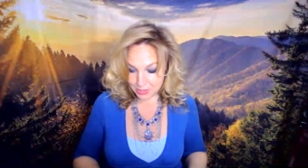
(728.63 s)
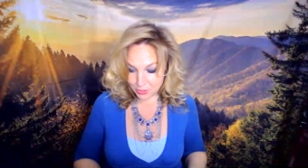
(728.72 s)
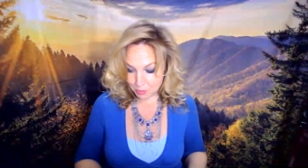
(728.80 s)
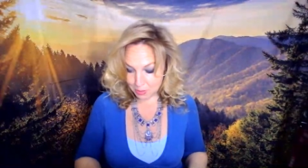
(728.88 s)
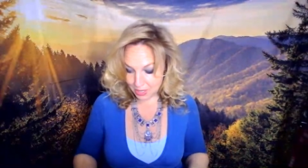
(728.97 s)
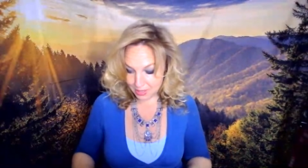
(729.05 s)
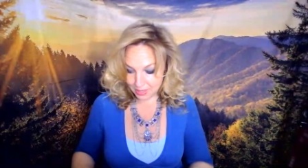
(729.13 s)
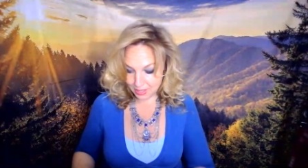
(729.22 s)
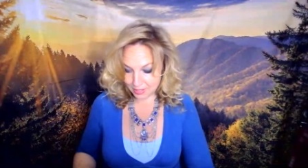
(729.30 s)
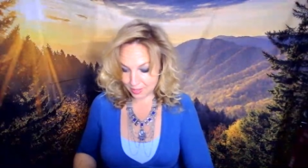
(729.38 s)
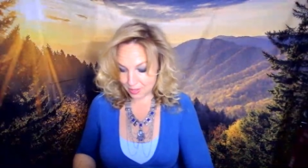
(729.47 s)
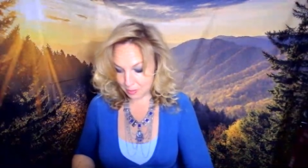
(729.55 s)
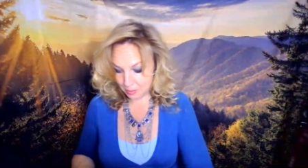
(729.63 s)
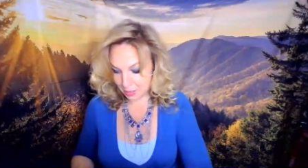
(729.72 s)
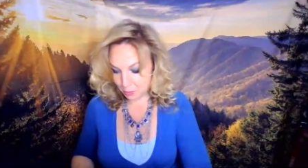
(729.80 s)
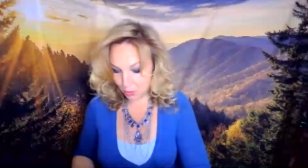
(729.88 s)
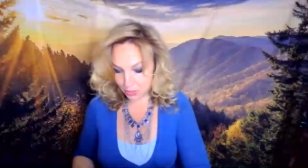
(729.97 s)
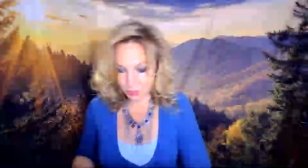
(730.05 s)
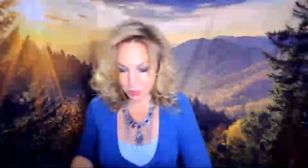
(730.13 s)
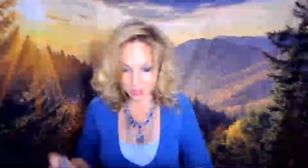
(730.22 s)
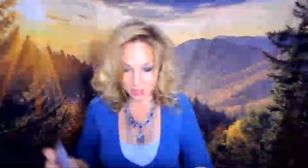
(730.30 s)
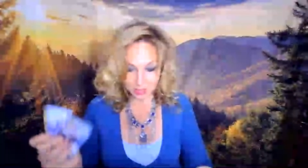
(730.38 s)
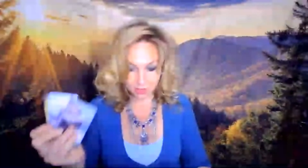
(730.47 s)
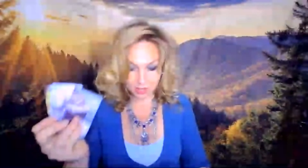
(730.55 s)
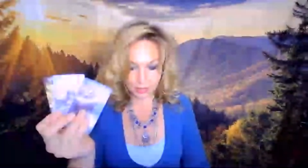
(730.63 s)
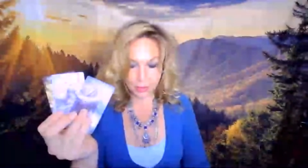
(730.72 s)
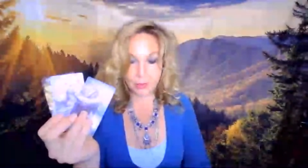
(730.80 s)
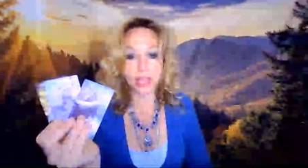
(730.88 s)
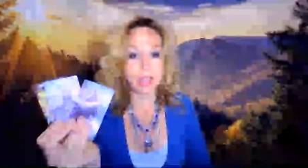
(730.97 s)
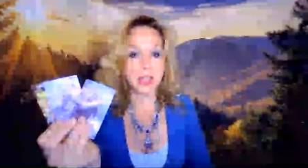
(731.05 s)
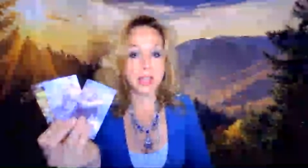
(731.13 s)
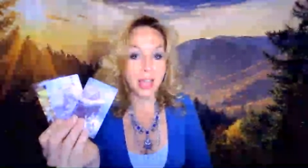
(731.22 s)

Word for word: somebody that somebody works with and they're like okay